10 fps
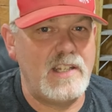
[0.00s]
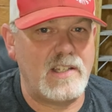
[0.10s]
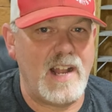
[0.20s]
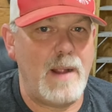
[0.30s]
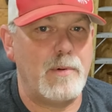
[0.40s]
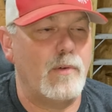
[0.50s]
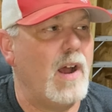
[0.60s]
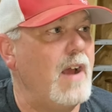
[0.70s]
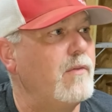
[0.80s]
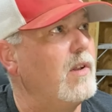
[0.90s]
Sniper
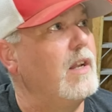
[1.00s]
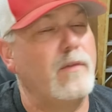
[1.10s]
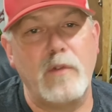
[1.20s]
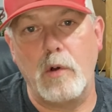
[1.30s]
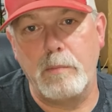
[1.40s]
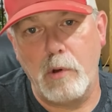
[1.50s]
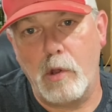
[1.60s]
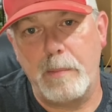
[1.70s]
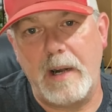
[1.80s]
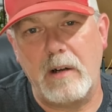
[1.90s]
Rifle and a full
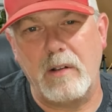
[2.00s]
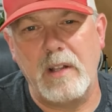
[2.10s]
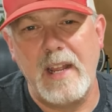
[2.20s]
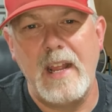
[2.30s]
bull barrel.